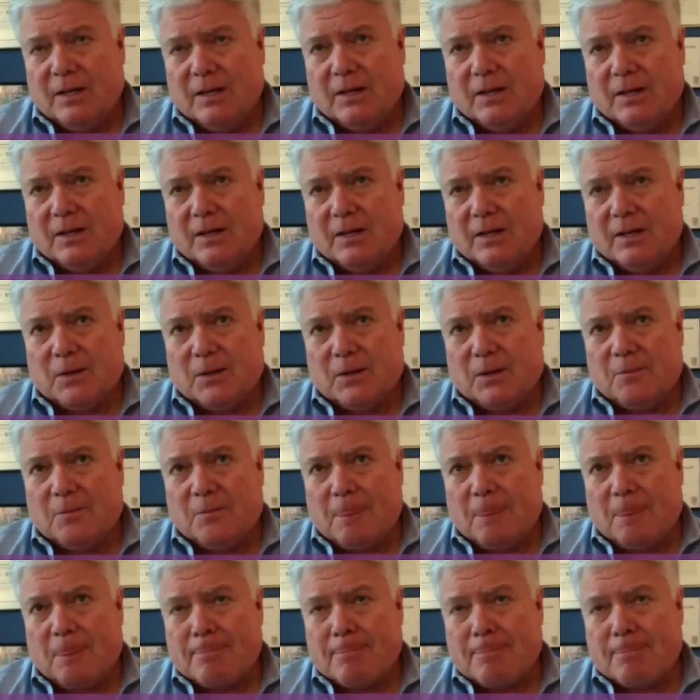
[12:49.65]

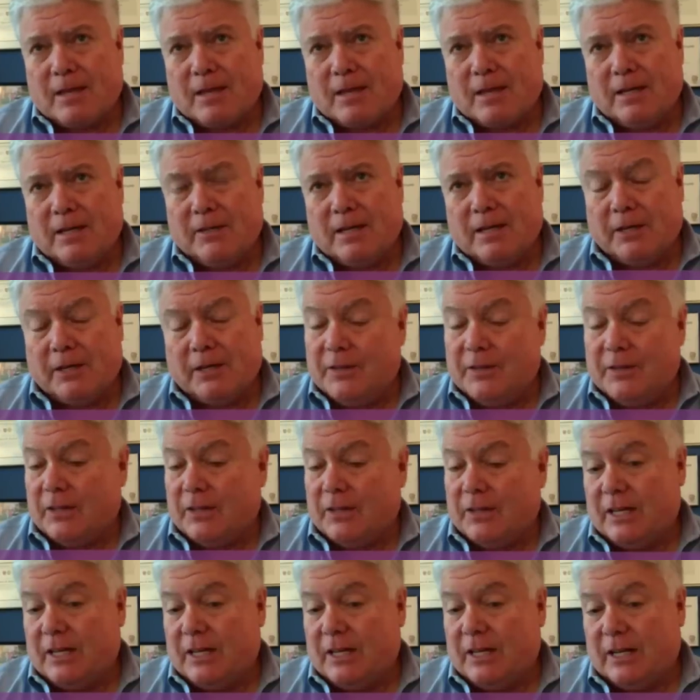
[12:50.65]
And on the
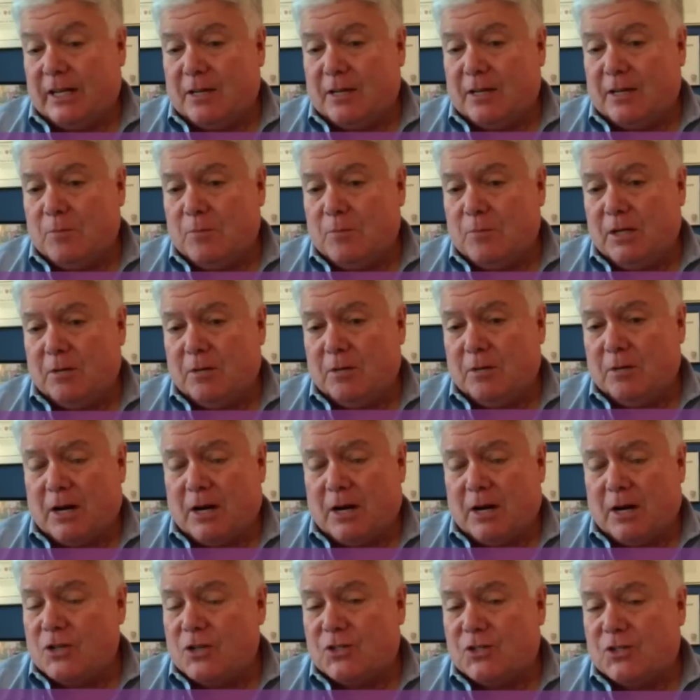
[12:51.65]
other hand, I can be
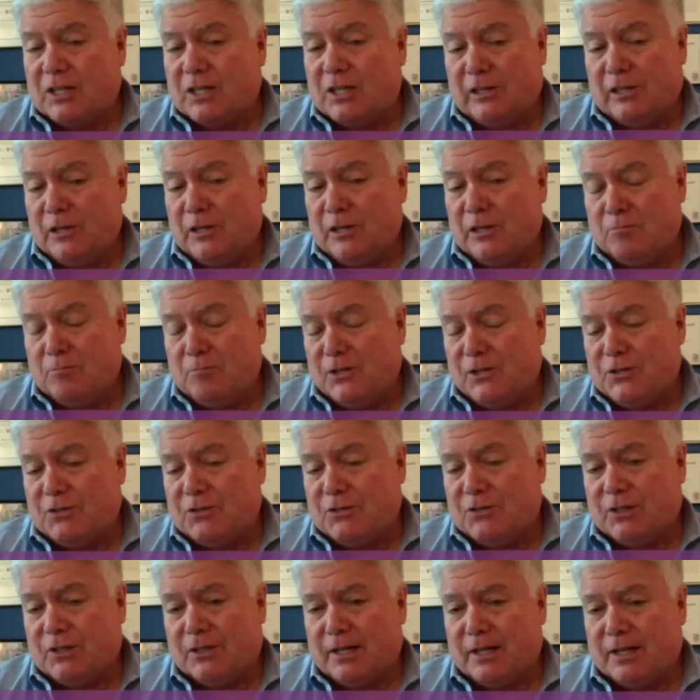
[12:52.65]
embarrassingly
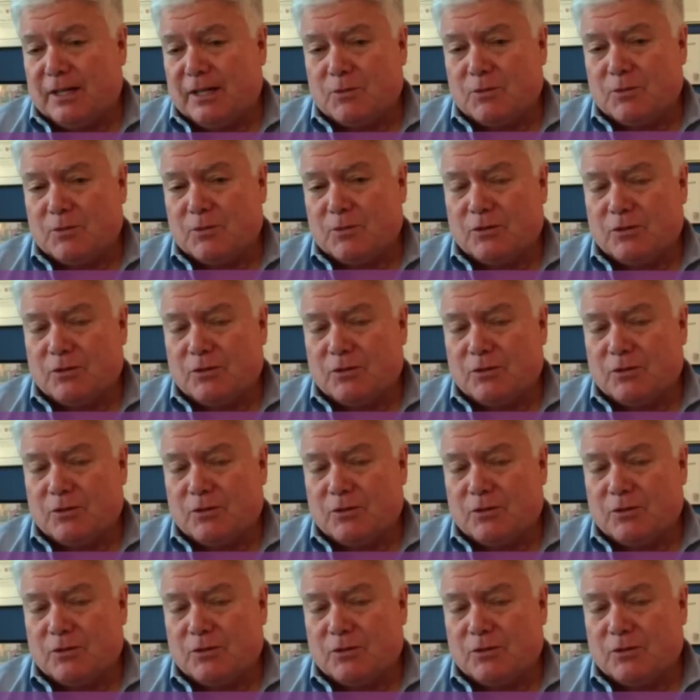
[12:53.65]
impulsive at times.